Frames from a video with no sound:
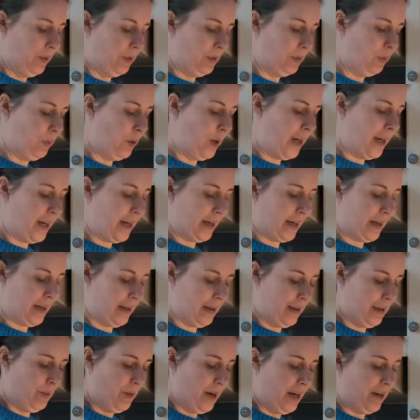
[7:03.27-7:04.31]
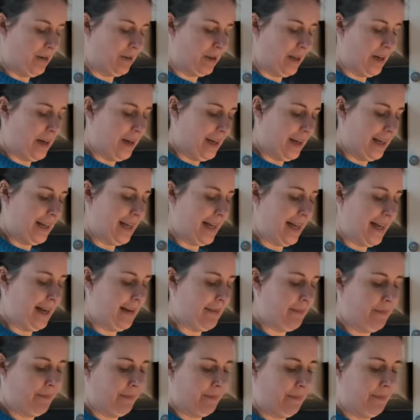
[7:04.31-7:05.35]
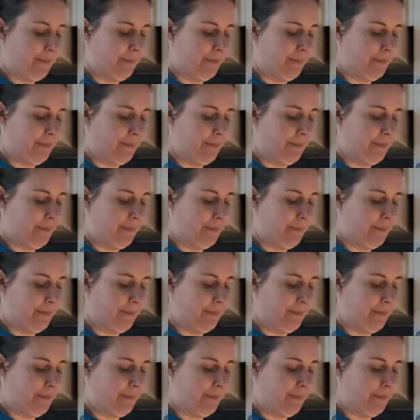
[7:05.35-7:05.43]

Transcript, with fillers: will work the wild garlic in.